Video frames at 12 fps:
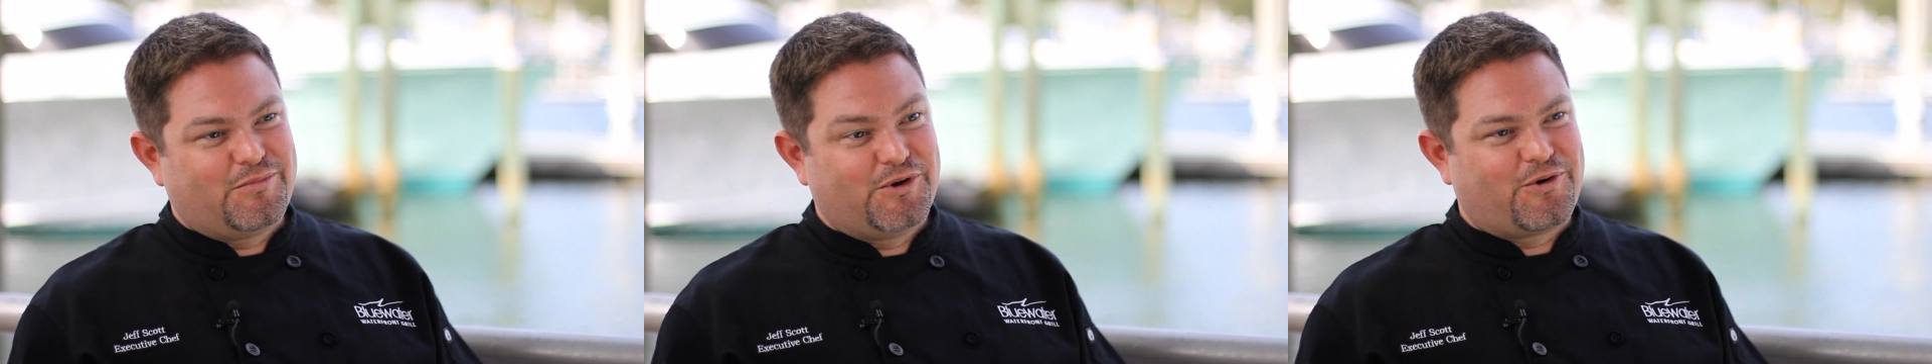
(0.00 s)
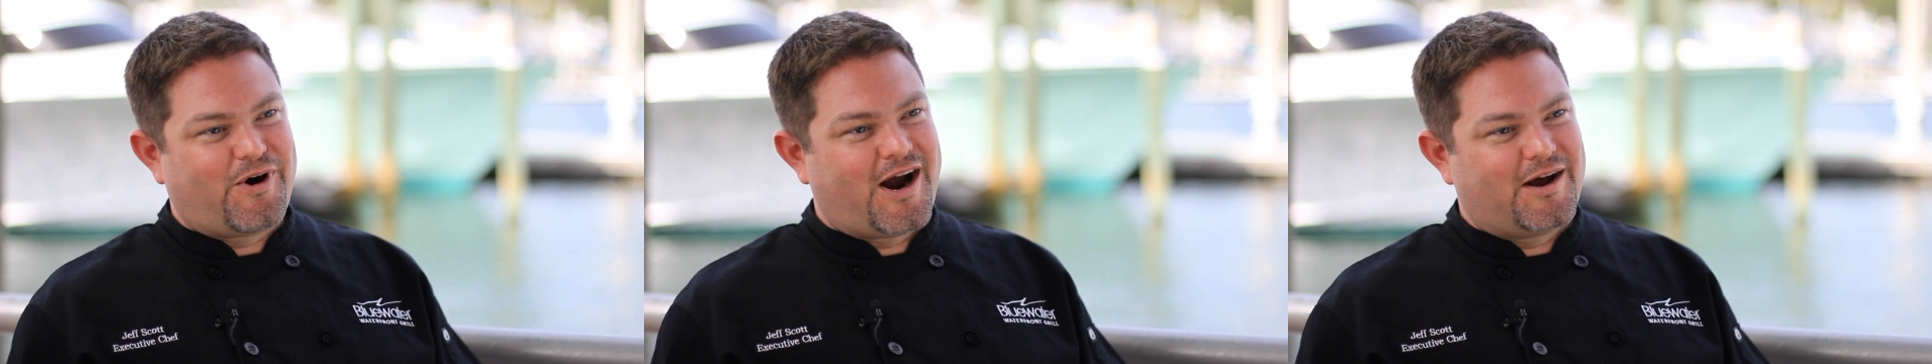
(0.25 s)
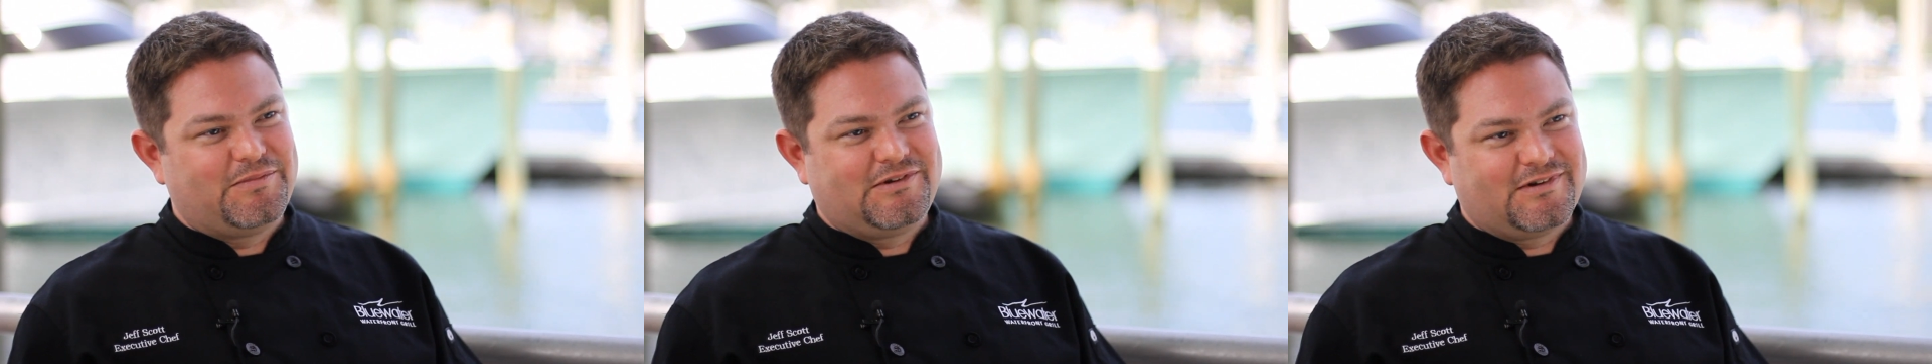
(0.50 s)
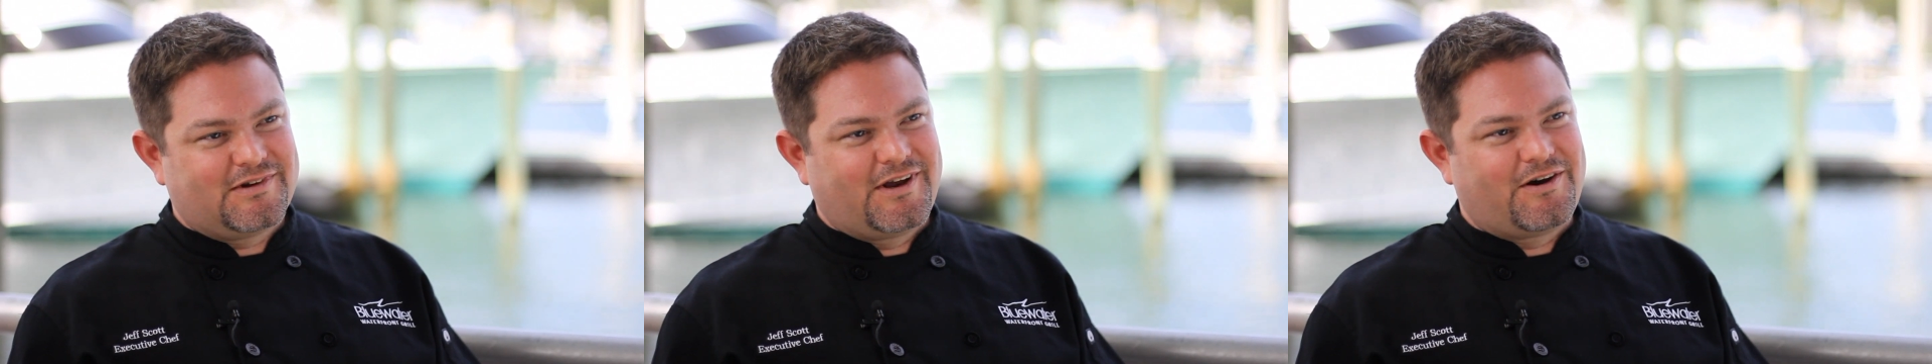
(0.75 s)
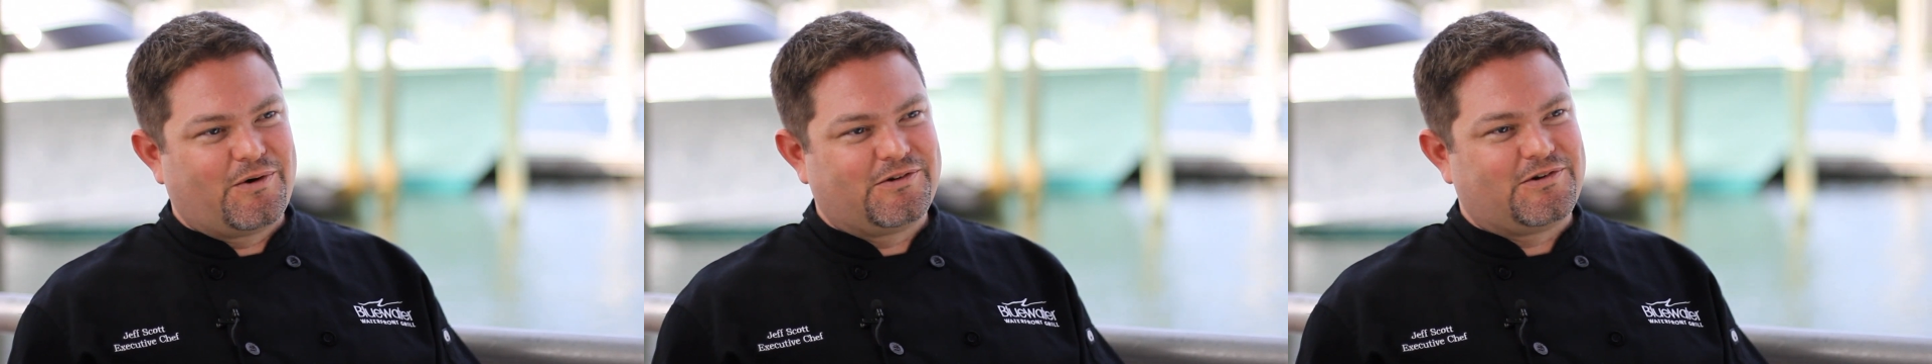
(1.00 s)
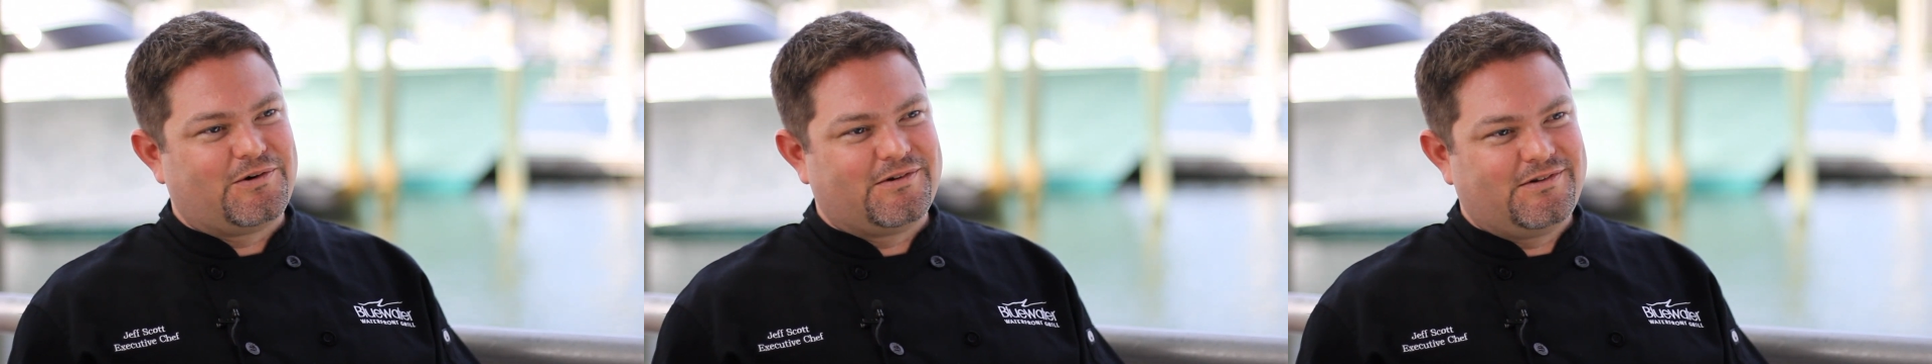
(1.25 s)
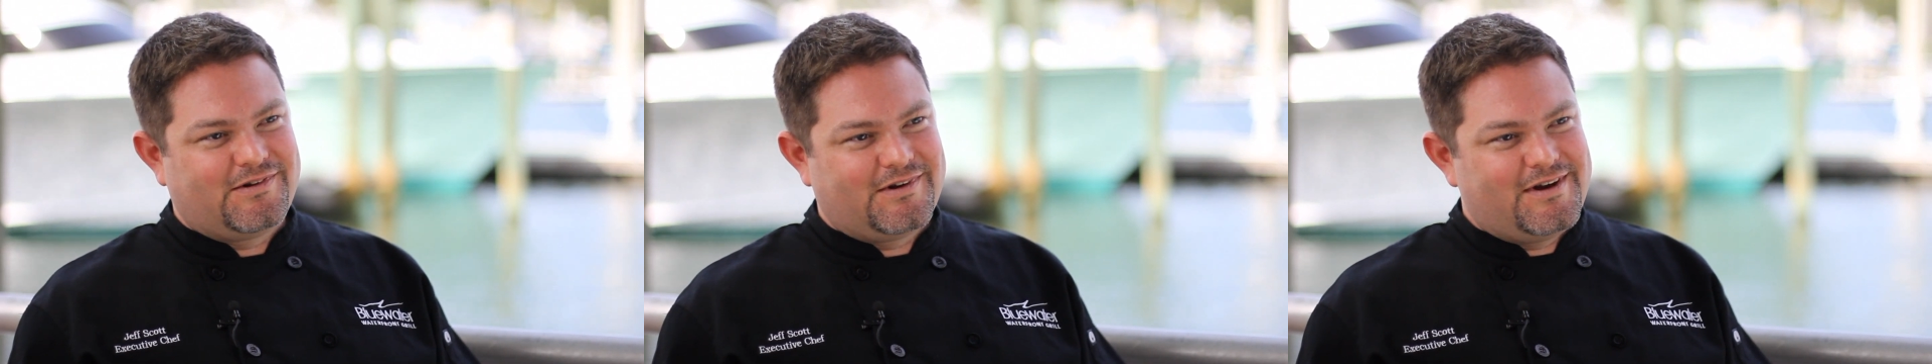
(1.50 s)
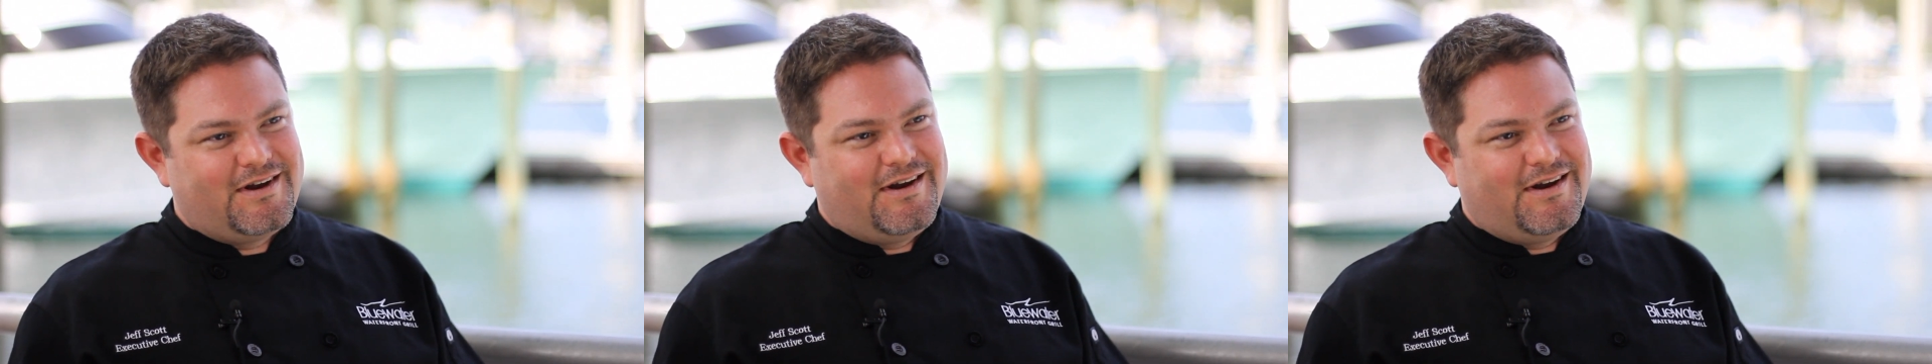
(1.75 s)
blue crabs and oysters.